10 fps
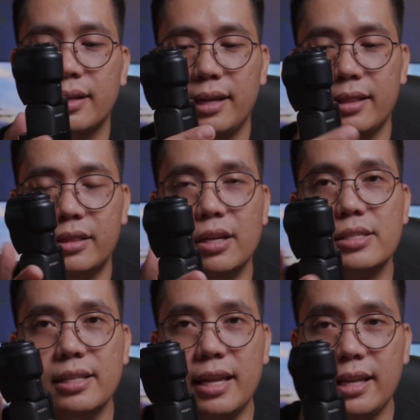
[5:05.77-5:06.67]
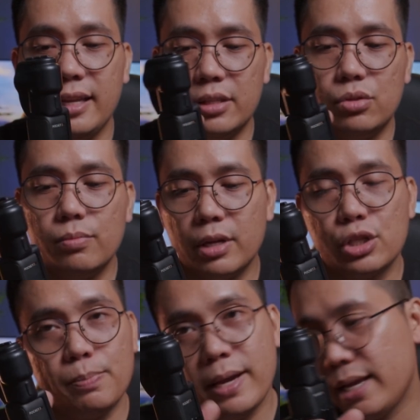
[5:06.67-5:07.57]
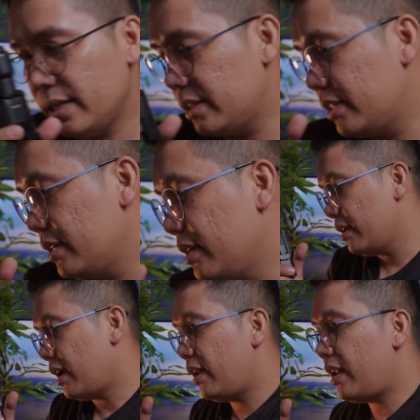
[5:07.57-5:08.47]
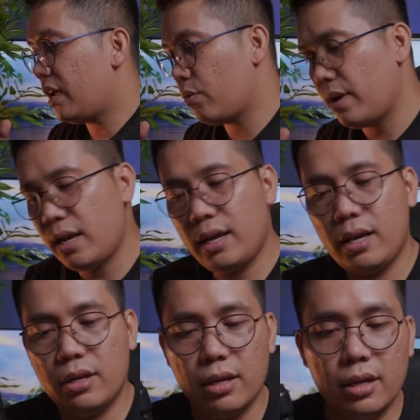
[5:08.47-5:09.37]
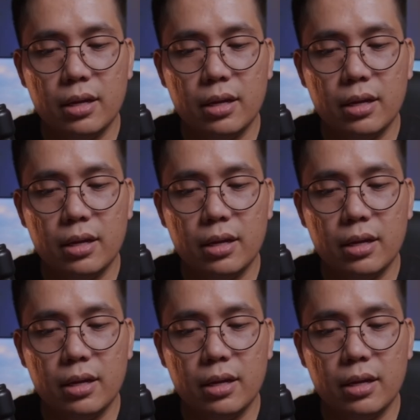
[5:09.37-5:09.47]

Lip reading: it doesn't eat too much space. Unlike when I